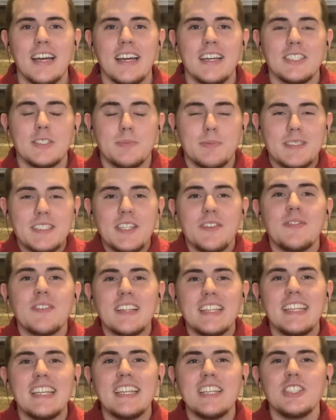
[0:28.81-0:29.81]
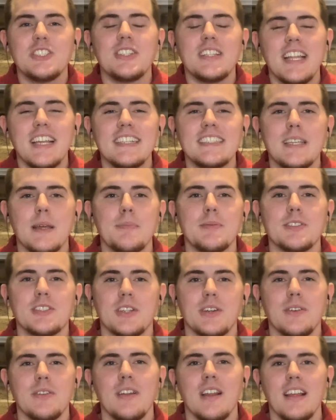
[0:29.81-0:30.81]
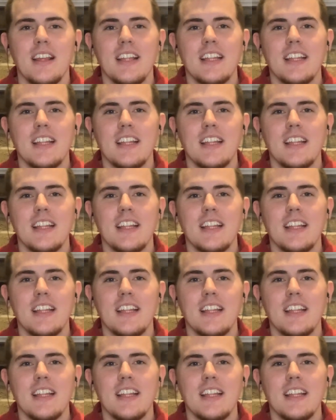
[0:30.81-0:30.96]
specifically in today's episode,